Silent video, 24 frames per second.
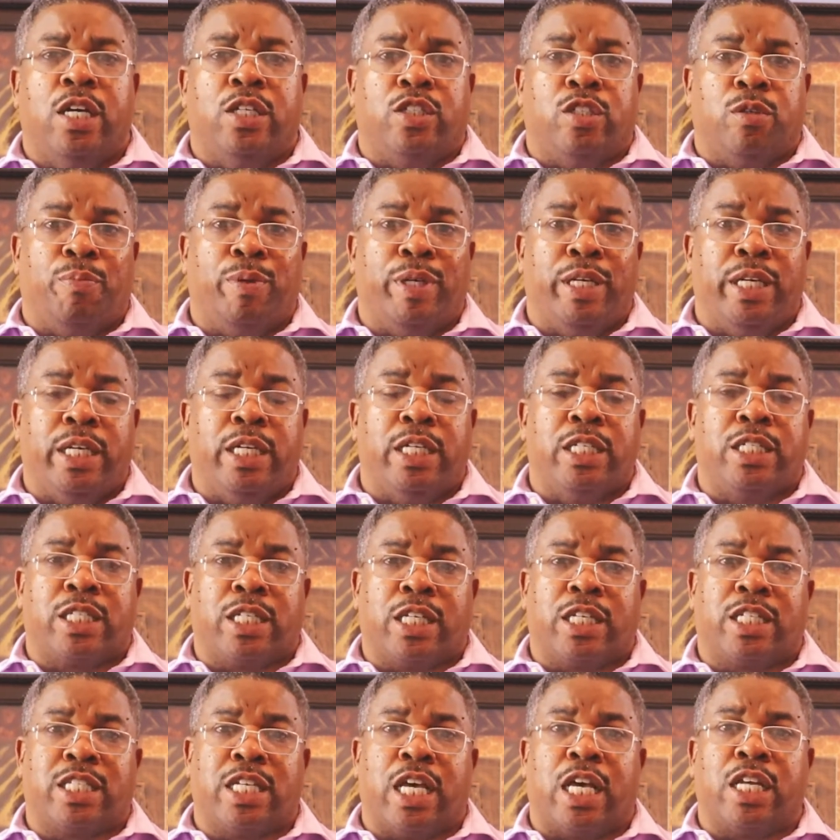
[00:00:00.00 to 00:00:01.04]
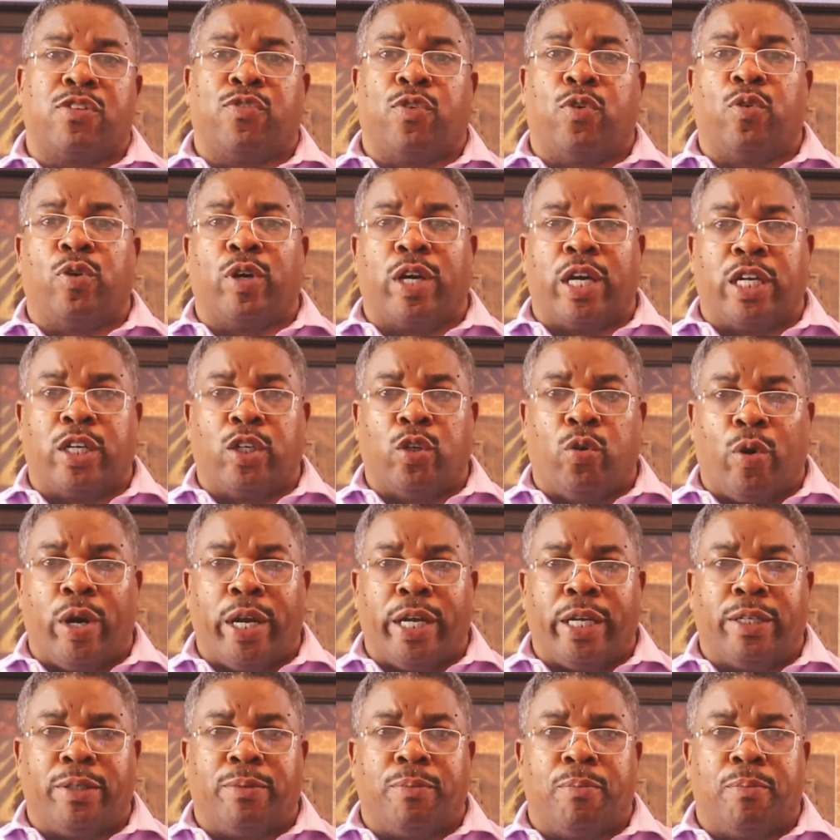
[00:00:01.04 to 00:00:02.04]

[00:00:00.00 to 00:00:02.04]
to be successful and great.